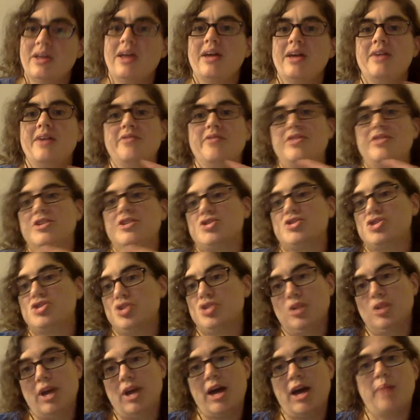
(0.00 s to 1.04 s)
If this
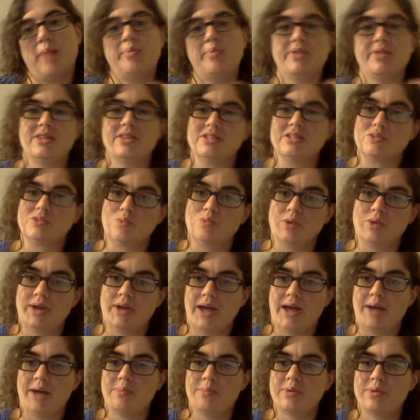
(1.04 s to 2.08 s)
should happen, this would
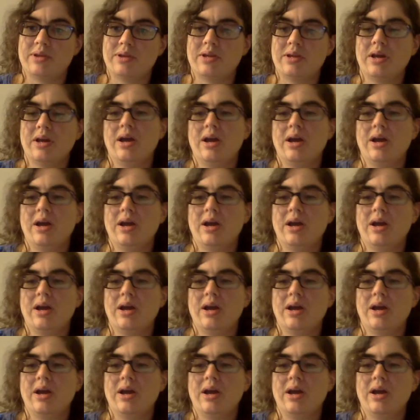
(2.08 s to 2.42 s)
happen.